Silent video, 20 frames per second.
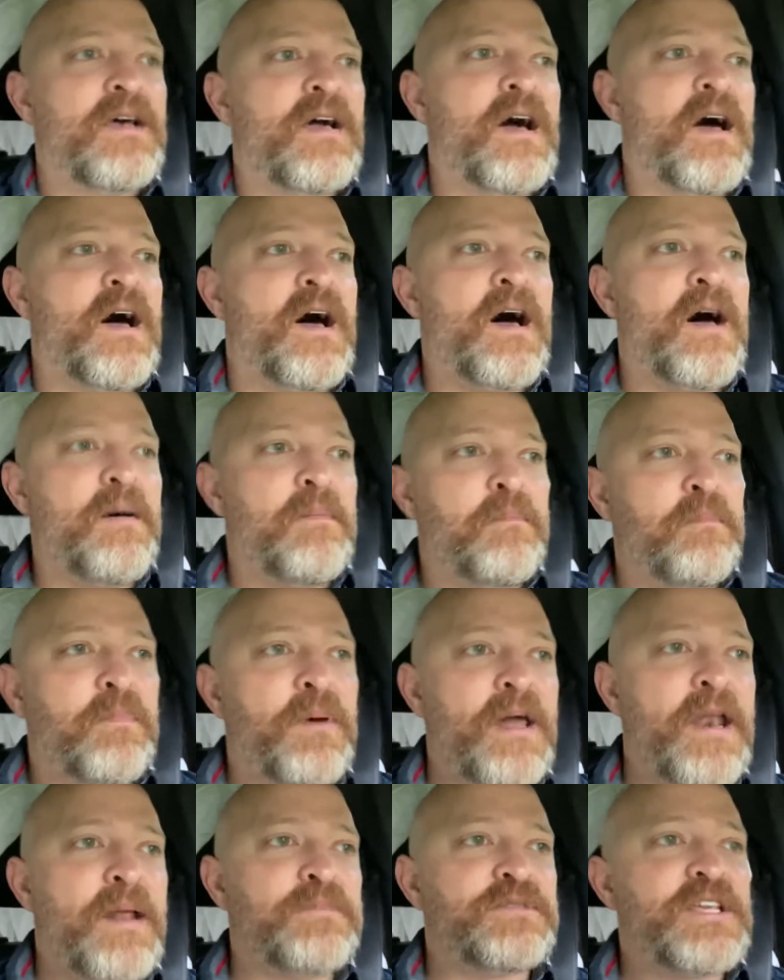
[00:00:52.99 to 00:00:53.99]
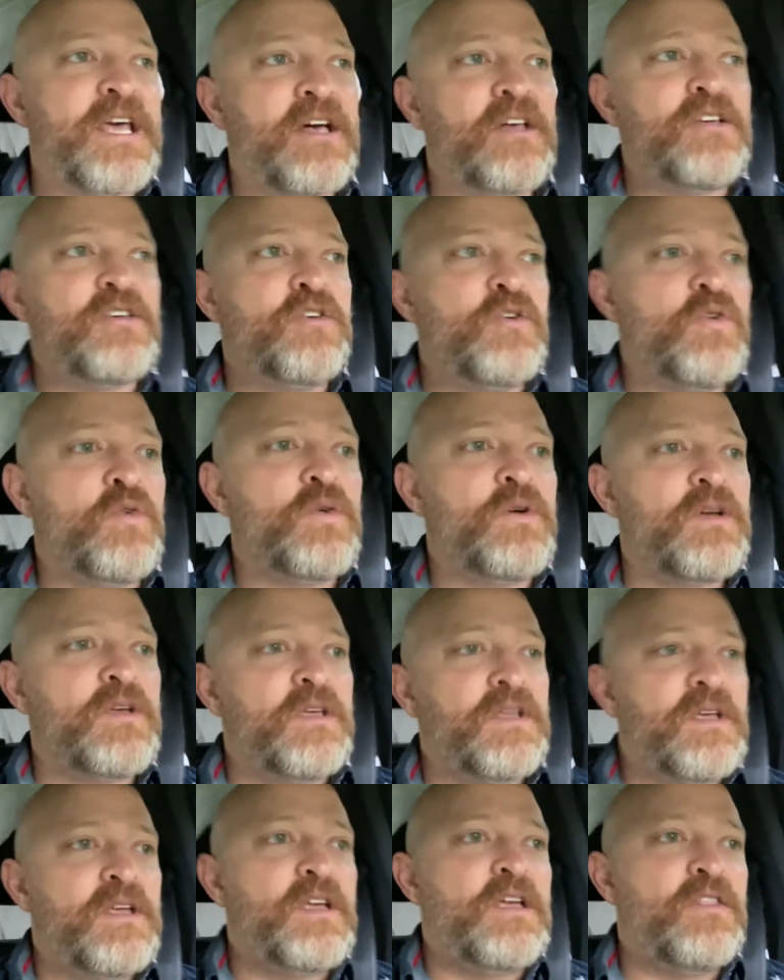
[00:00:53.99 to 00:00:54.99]
But I'm telling you,
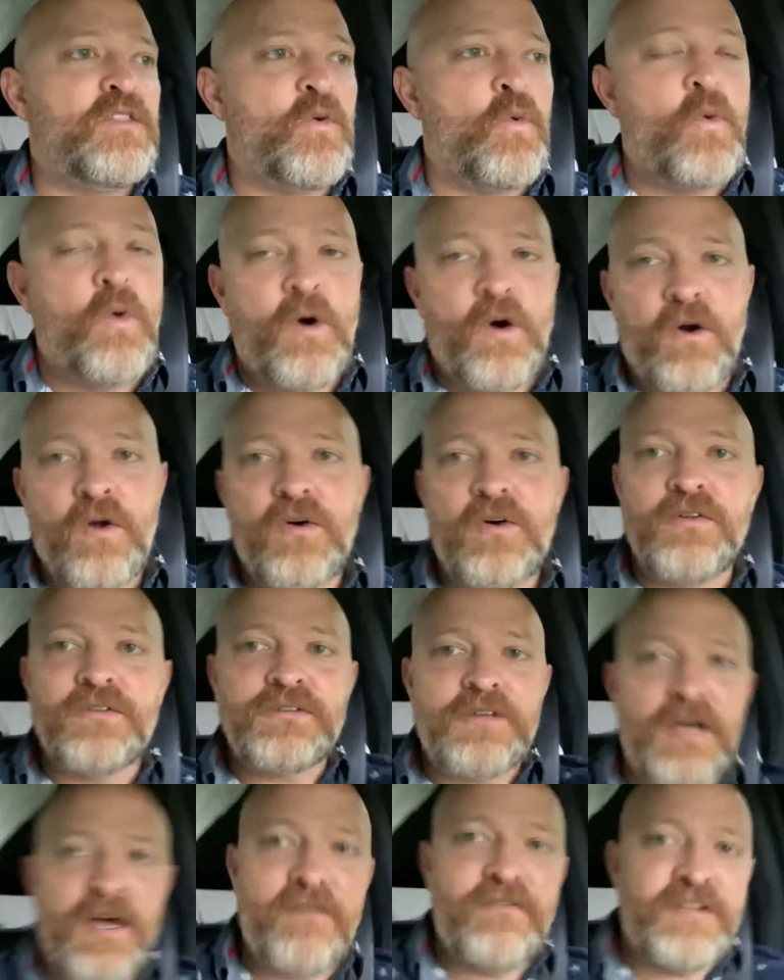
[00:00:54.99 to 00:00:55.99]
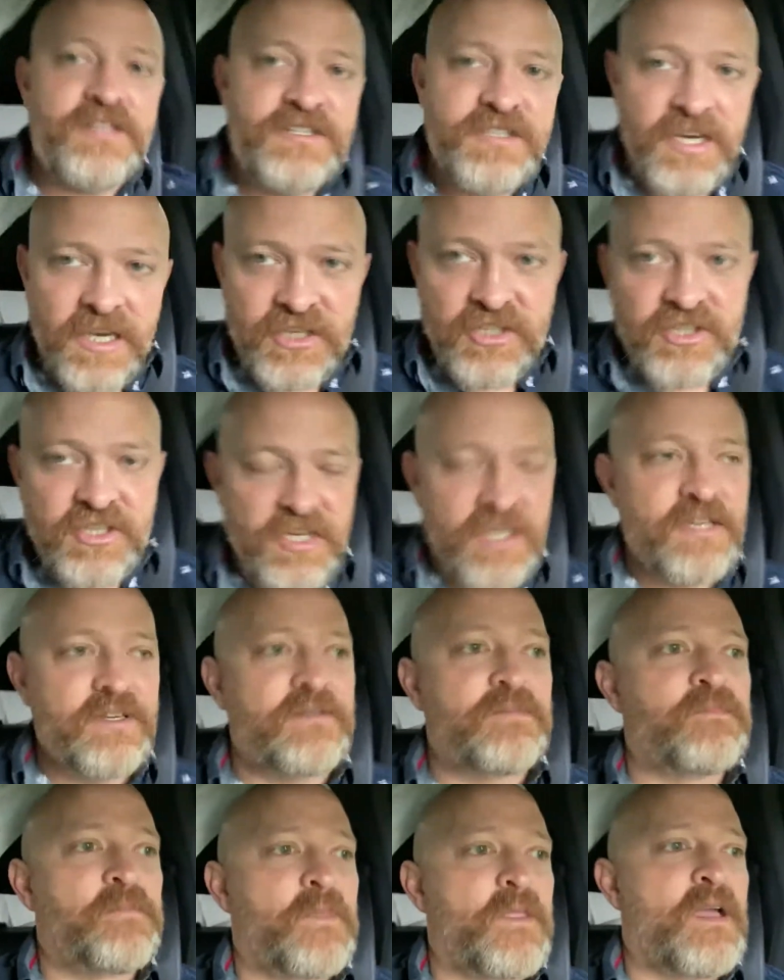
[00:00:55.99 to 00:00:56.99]
in the world of addiction,
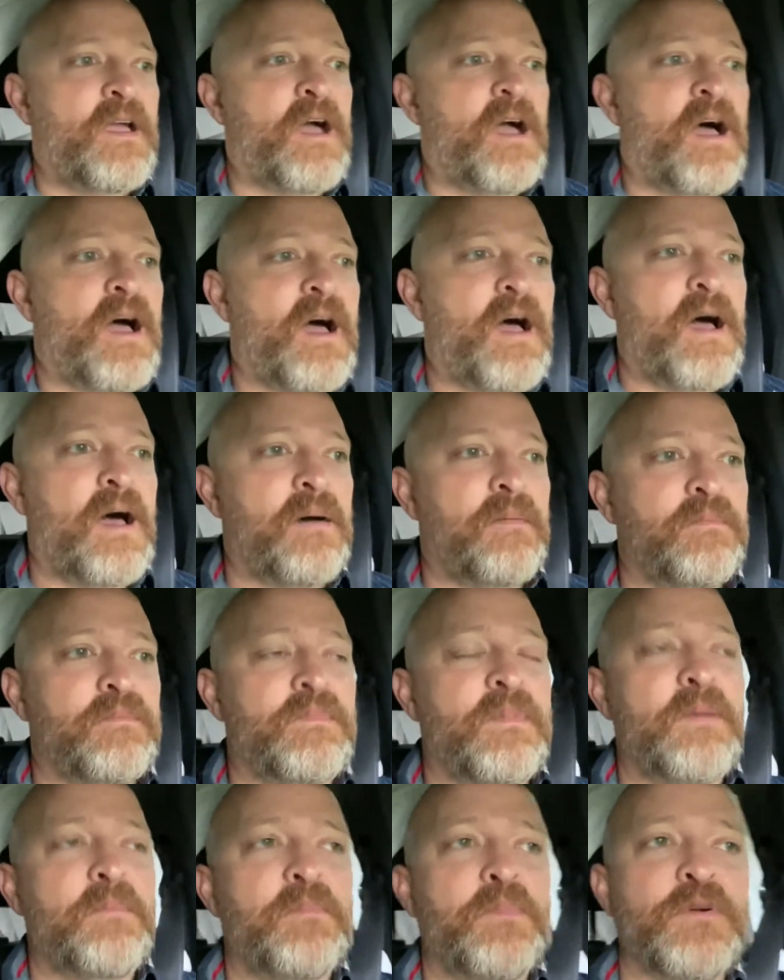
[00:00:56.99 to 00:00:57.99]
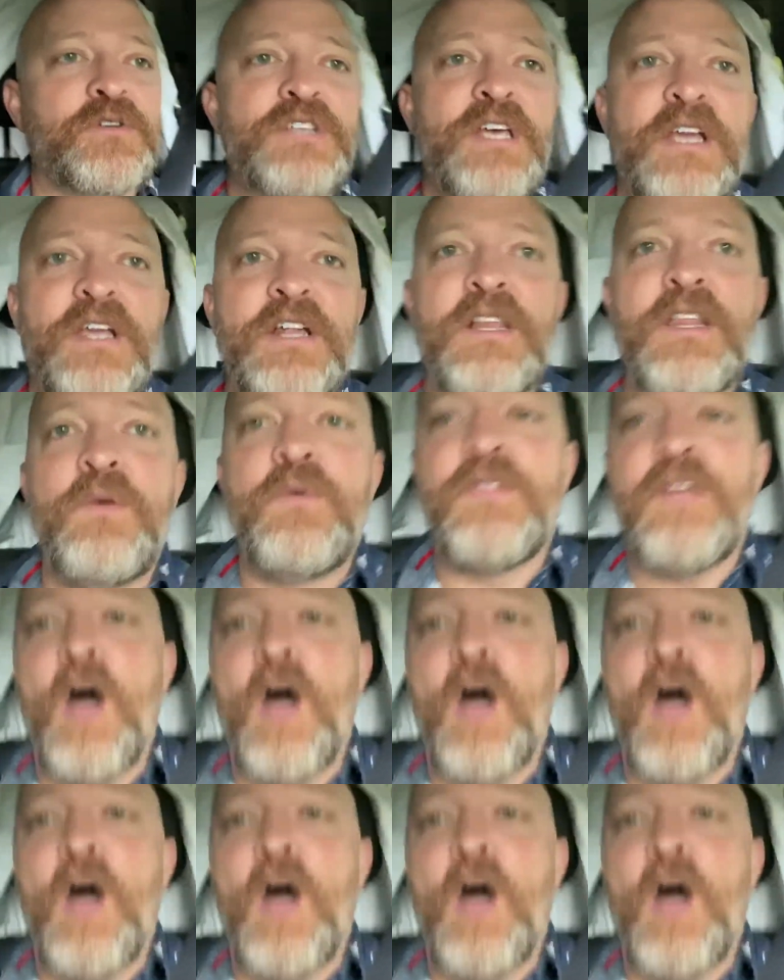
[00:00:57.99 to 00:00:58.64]
particularly with